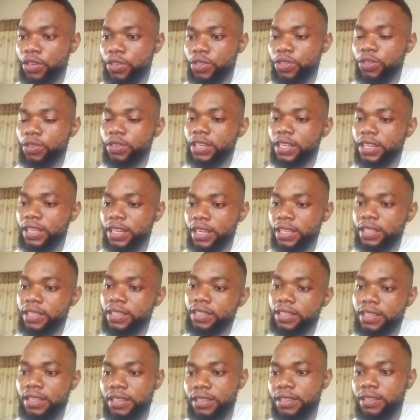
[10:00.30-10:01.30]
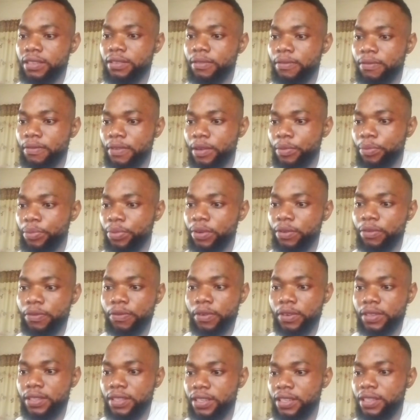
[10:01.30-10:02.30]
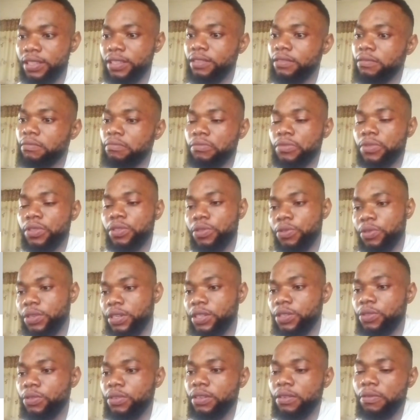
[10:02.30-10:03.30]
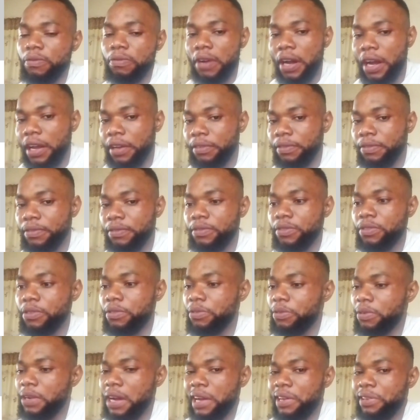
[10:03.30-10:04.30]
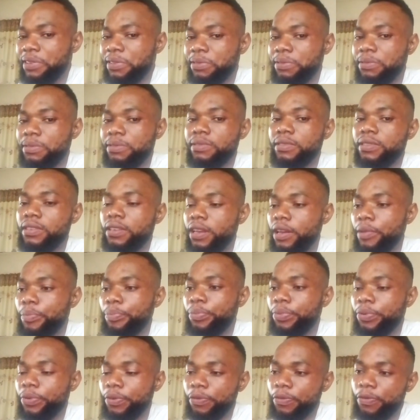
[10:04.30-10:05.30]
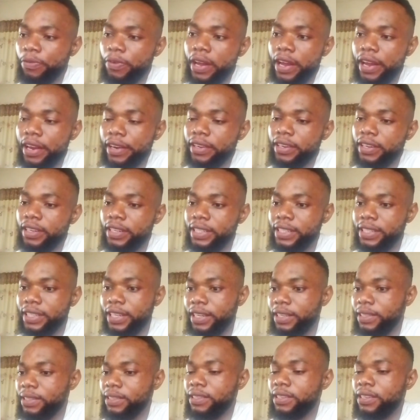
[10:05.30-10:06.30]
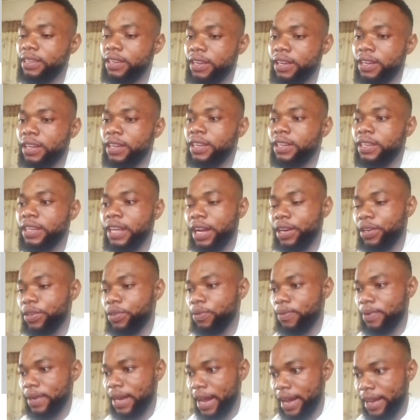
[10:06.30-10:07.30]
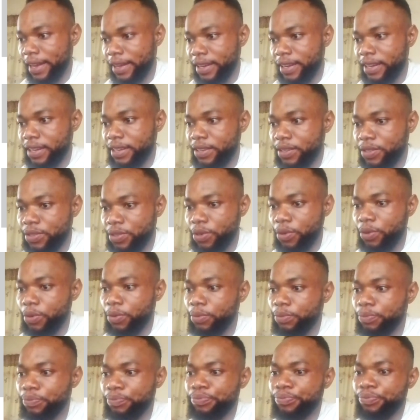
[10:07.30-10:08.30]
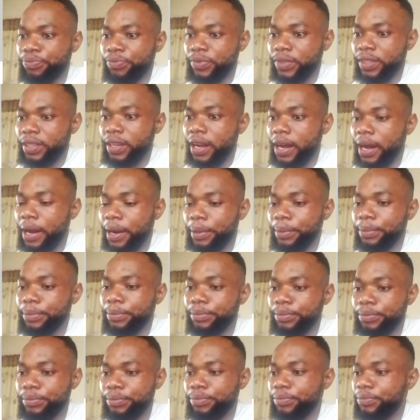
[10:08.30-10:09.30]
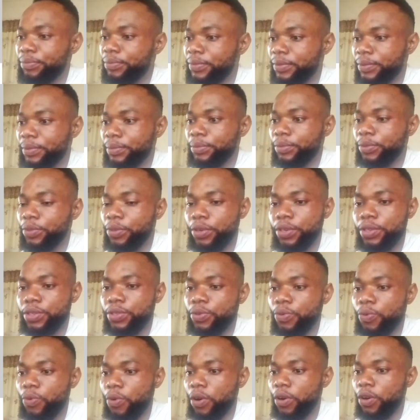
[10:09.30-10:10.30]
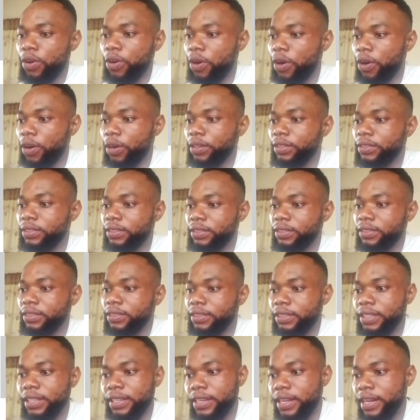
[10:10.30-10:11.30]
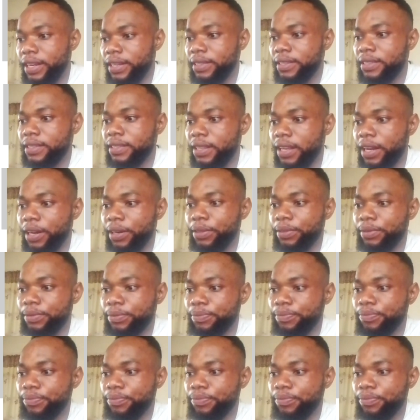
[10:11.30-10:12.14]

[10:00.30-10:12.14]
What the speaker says: So the date is February 14, 2025. So you can use a preferred date that you like. So I'm going to work on the date now.